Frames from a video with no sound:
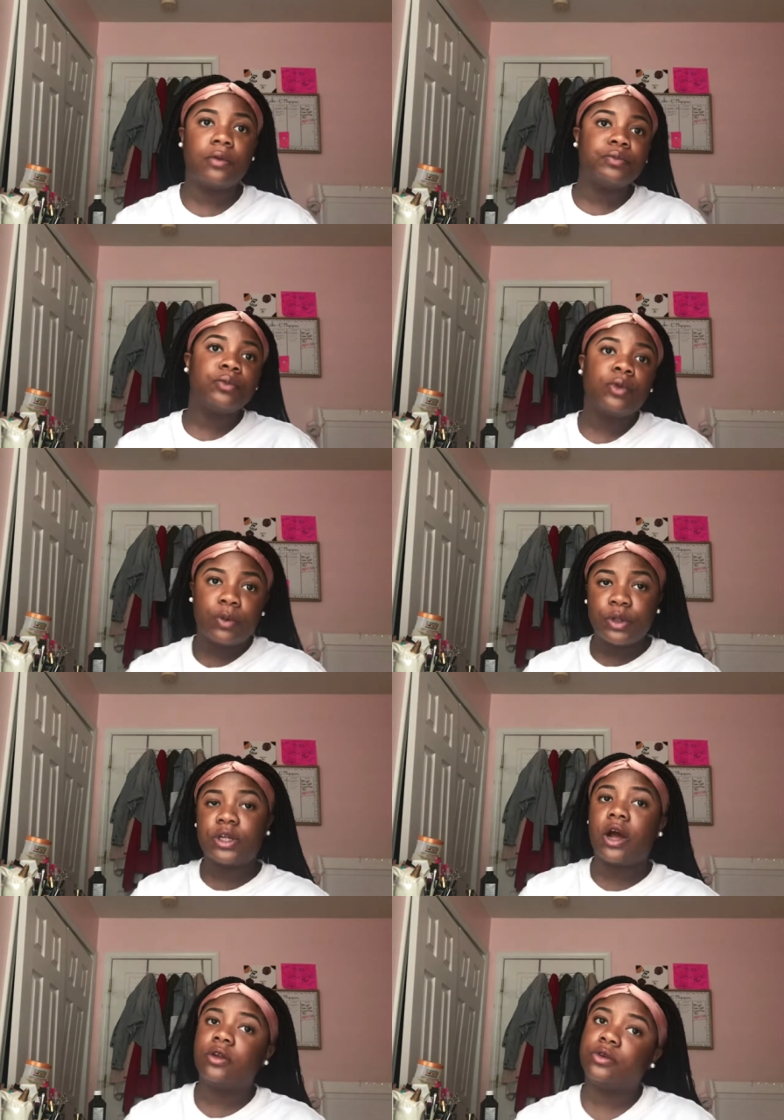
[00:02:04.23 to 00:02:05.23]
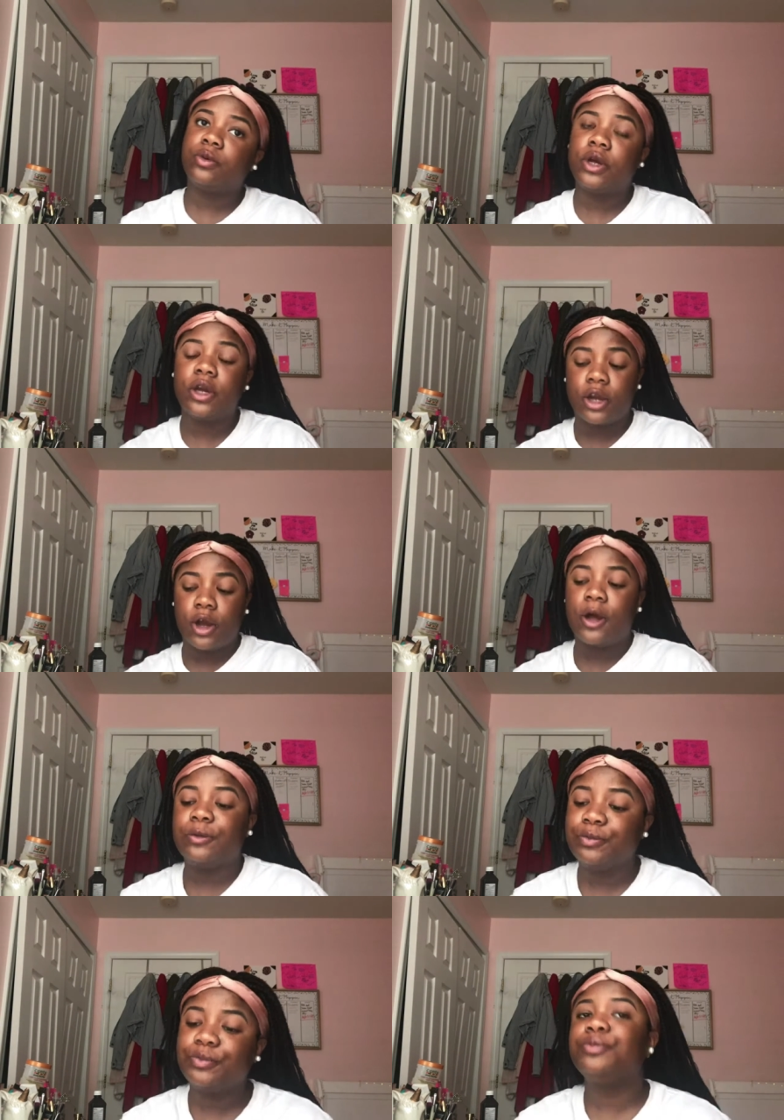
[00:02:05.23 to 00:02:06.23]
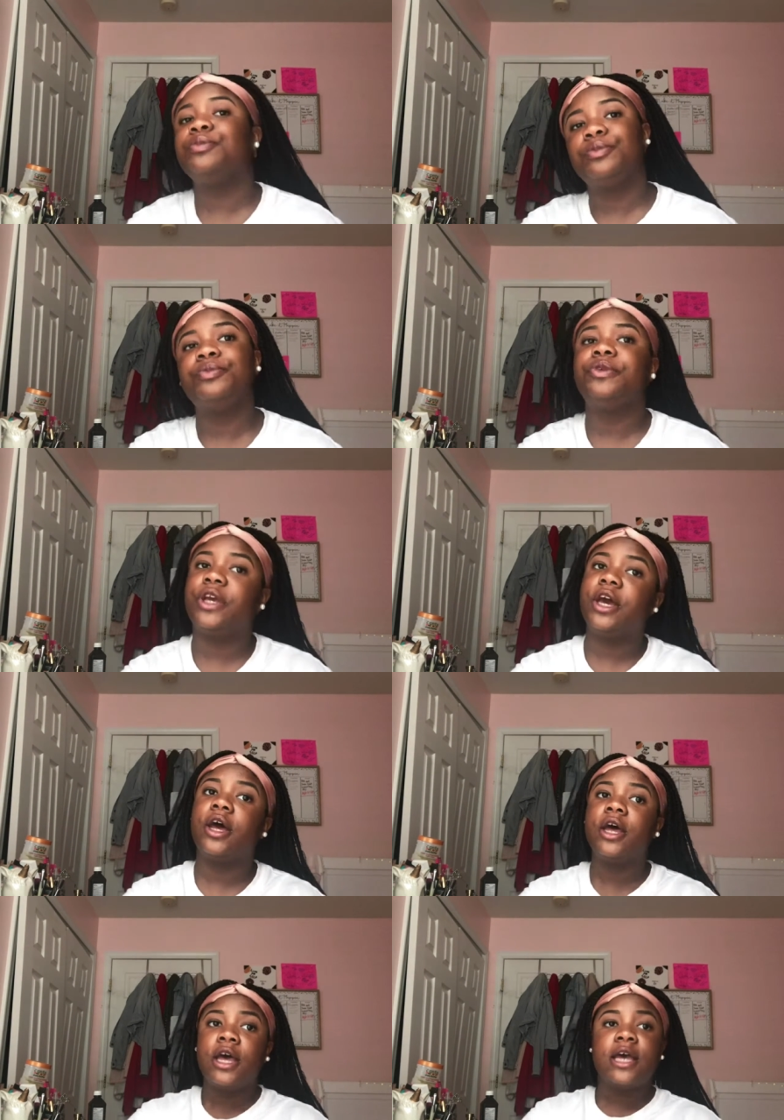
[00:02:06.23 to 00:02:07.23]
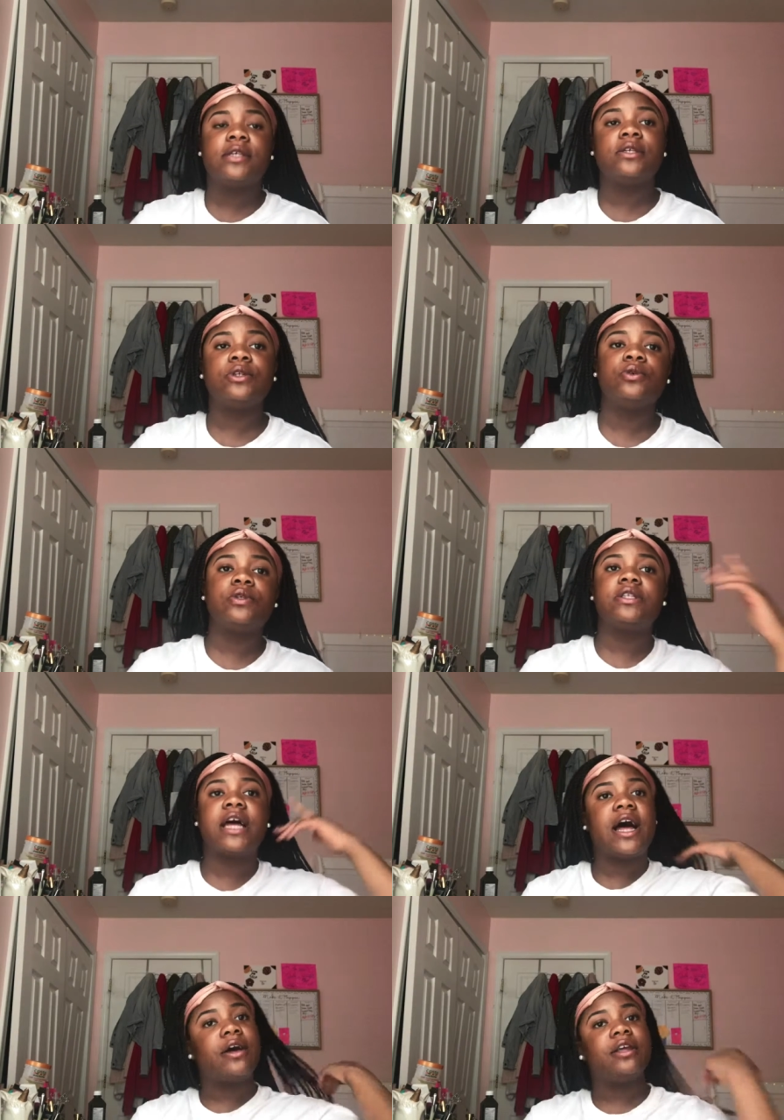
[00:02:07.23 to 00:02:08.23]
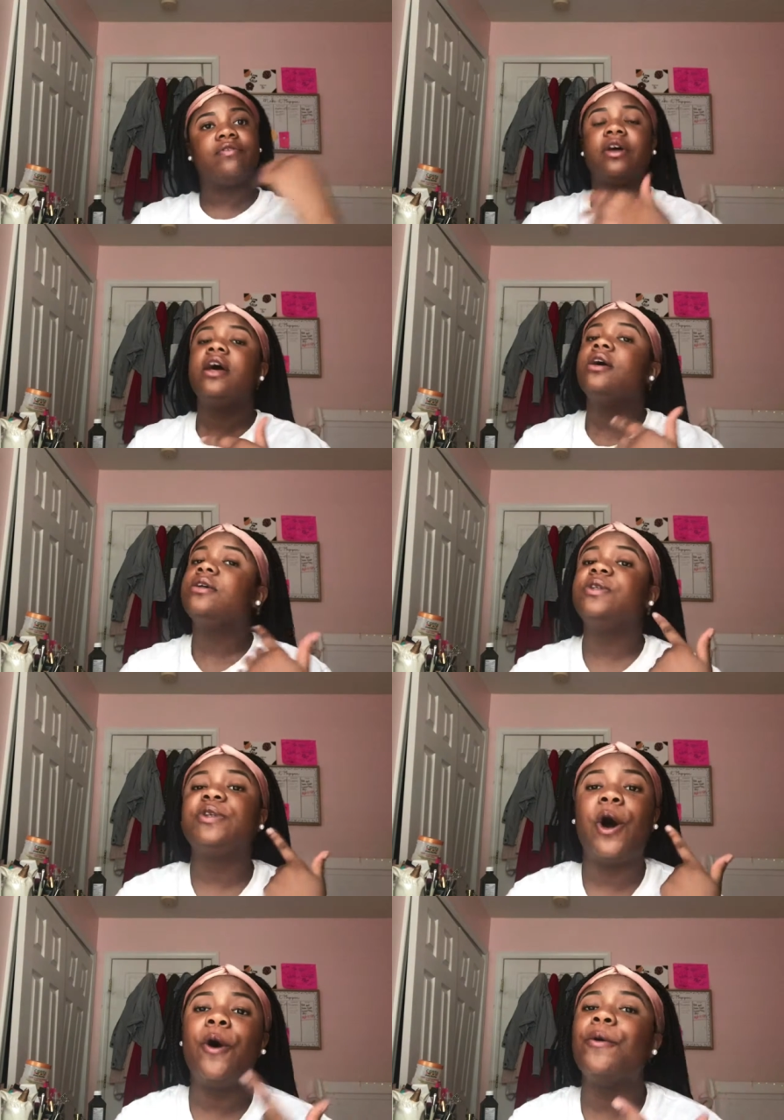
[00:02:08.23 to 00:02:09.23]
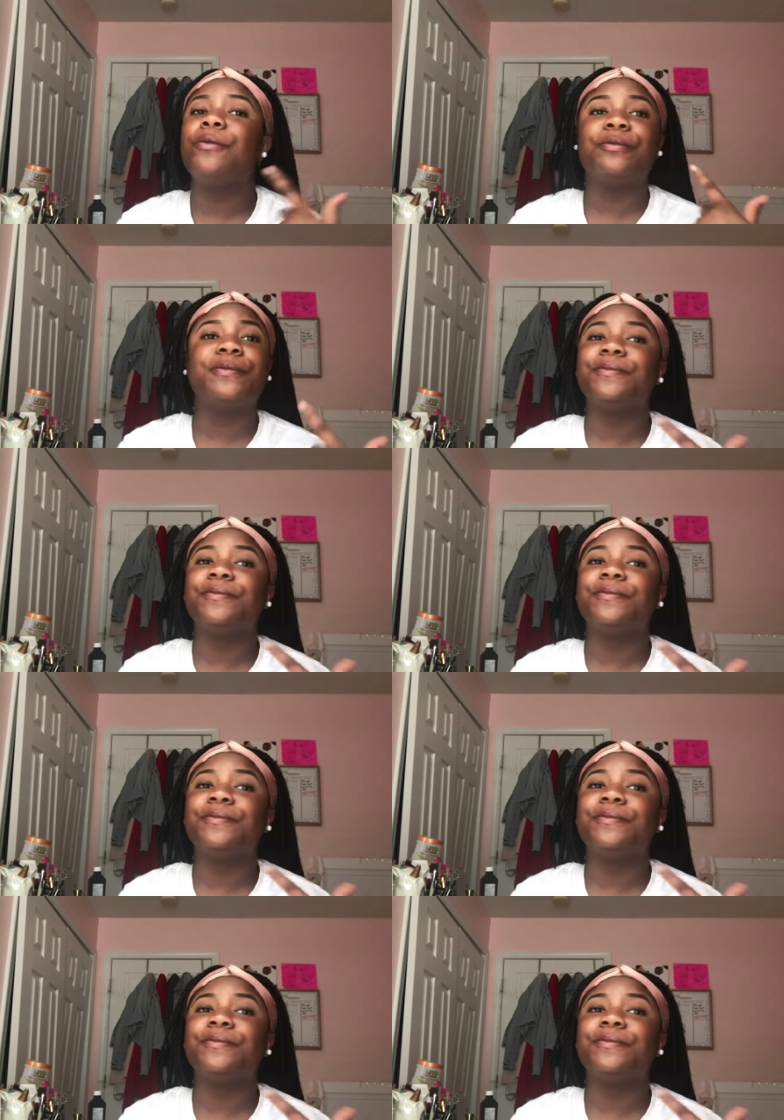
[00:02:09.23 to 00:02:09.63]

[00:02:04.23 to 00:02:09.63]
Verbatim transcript: hey Keisha, how y'all doing, girl? Oh no, yeah, baby, it's a new style. You don't